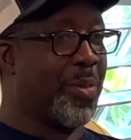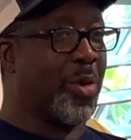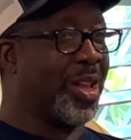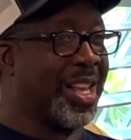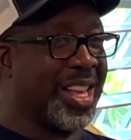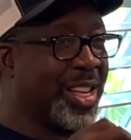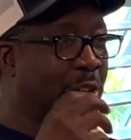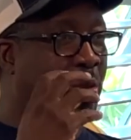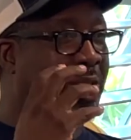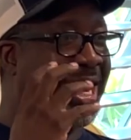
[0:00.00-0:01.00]
or, you
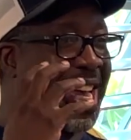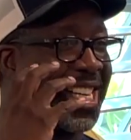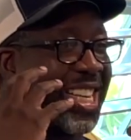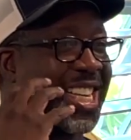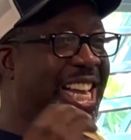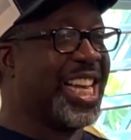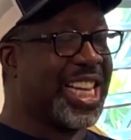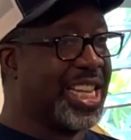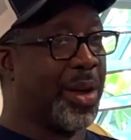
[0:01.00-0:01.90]
know, that kind of thinking